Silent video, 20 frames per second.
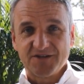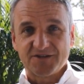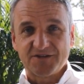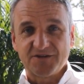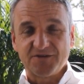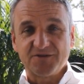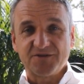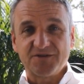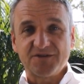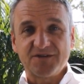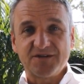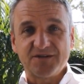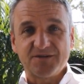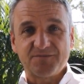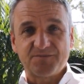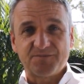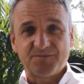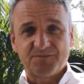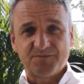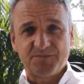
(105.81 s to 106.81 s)
So
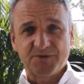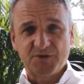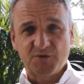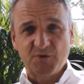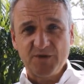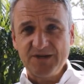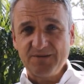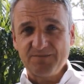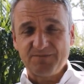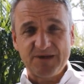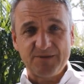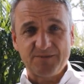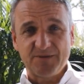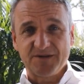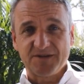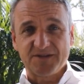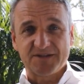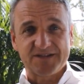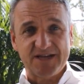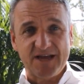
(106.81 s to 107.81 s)
between
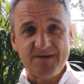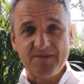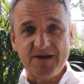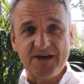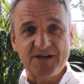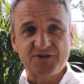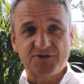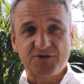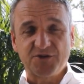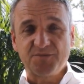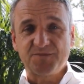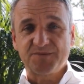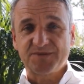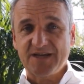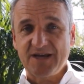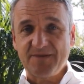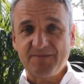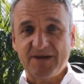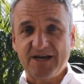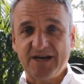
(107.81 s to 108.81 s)
people in the same age group,
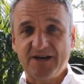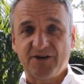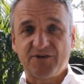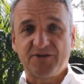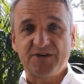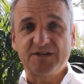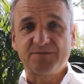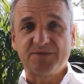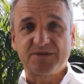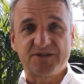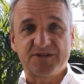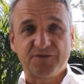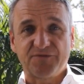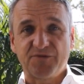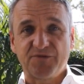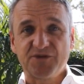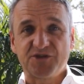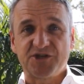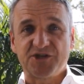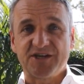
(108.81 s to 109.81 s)
same categories, but
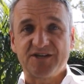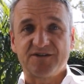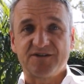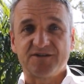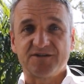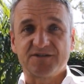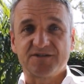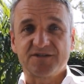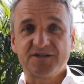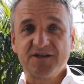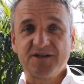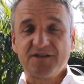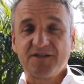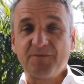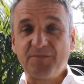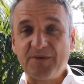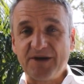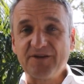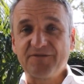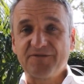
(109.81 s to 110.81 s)
different genders,
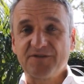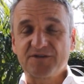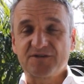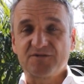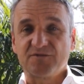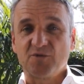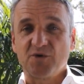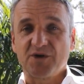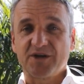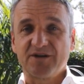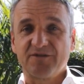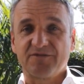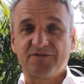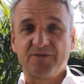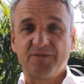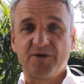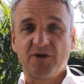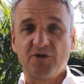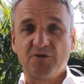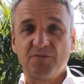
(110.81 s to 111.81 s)
the benefits of working
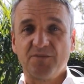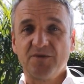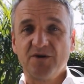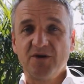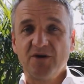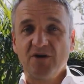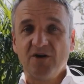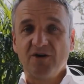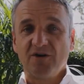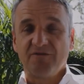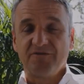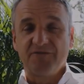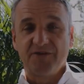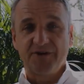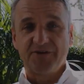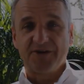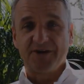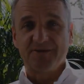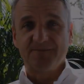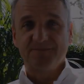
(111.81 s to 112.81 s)
from home
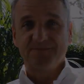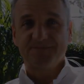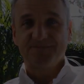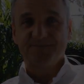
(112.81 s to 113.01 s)
vary.